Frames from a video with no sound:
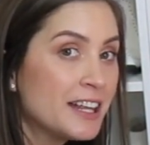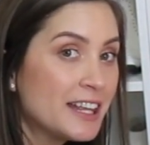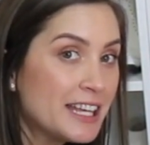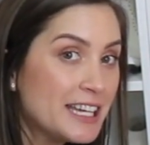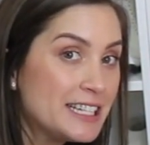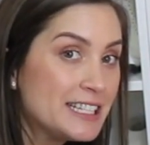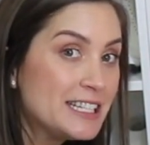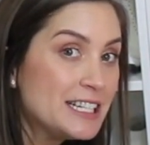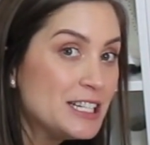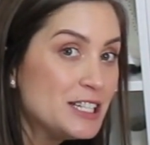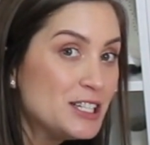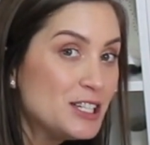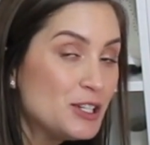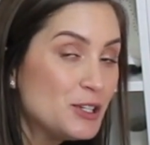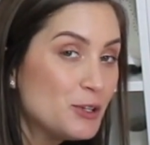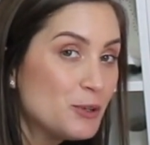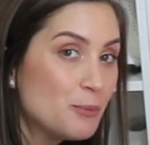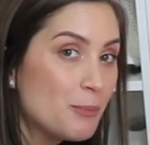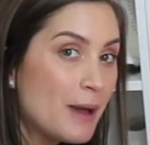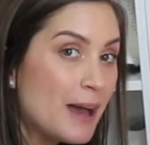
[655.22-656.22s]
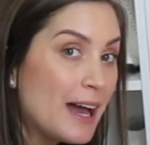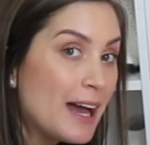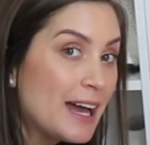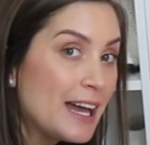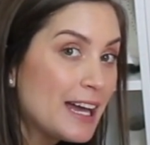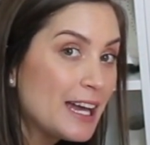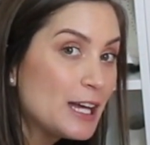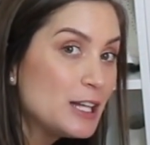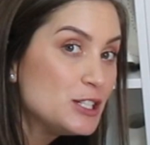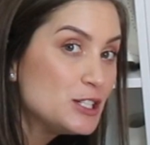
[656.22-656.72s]
listen to
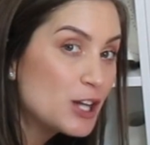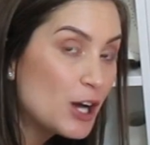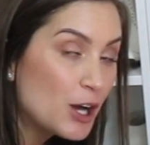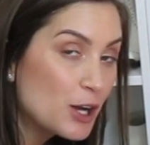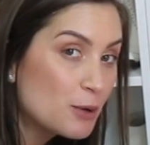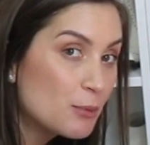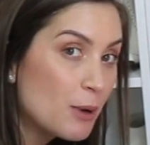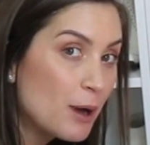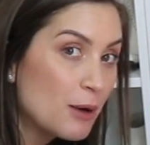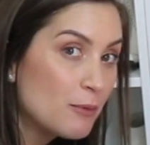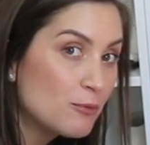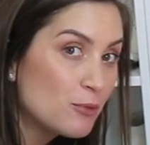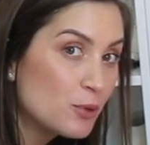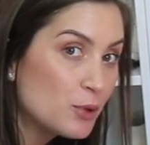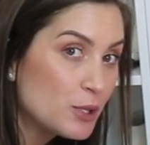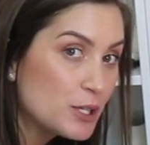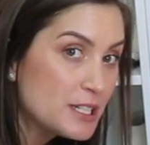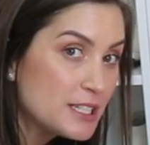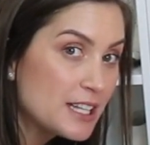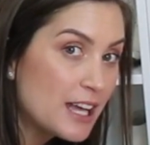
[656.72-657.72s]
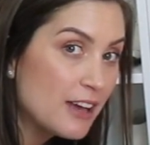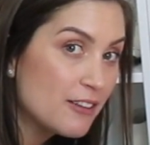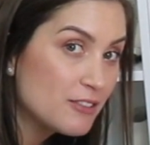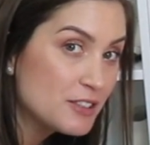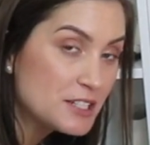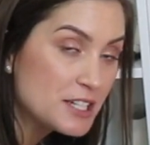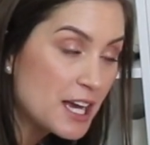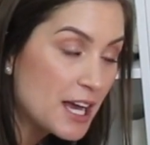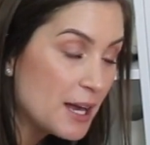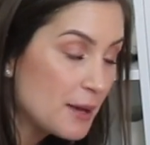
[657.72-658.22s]
my dog mom voice
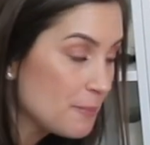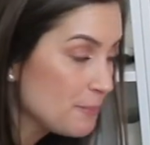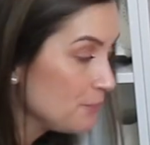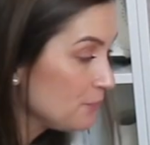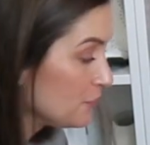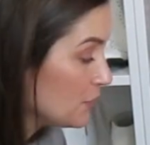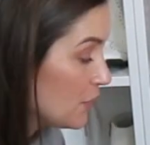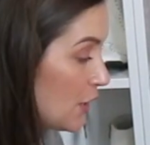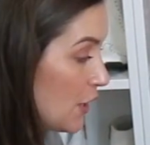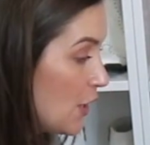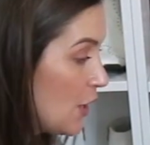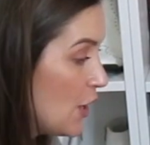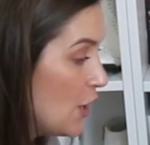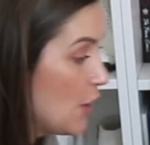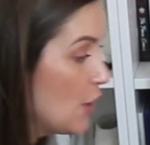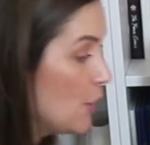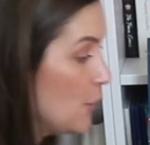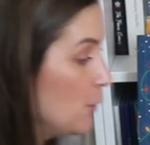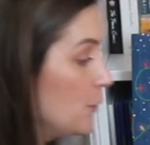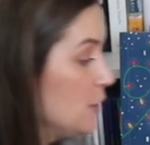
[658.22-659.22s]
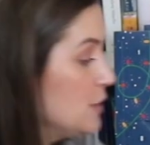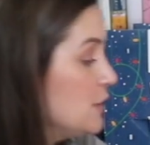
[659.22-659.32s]
every time we